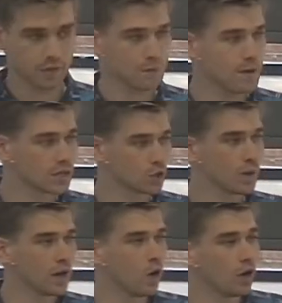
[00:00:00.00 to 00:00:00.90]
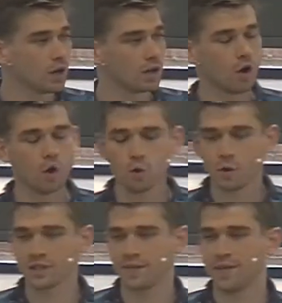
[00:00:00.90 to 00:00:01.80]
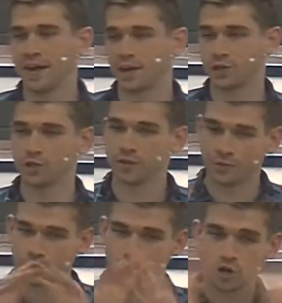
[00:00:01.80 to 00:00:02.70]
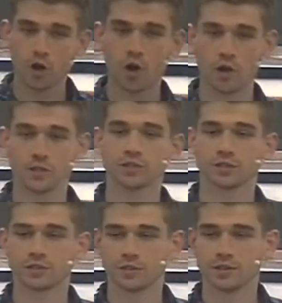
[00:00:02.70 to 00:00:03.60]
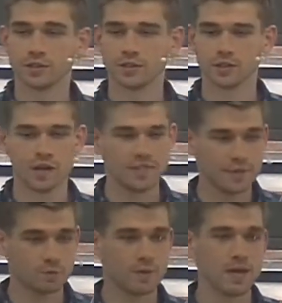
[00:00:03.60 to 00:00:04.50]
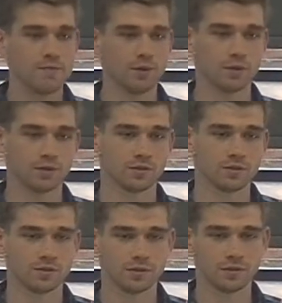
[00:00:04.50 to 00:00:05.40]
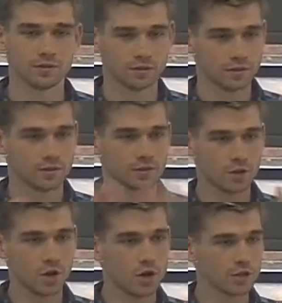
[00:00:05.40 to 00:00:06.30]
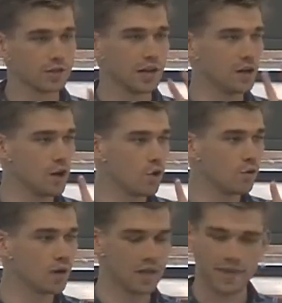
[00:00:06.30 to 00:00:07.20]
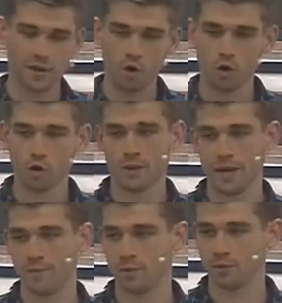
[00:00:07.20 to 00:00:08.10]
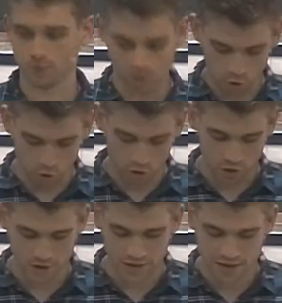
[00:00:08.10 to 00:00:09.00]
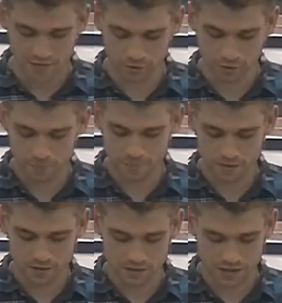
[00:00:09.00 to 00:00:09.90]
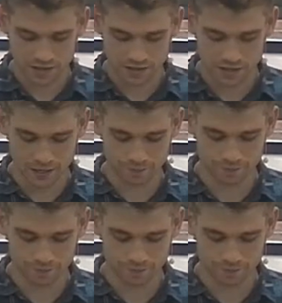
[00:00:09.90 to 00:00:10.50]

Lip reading: Imagine we all always had the attitude that there's God and then there's people. God alone and then all people, all on a level standing.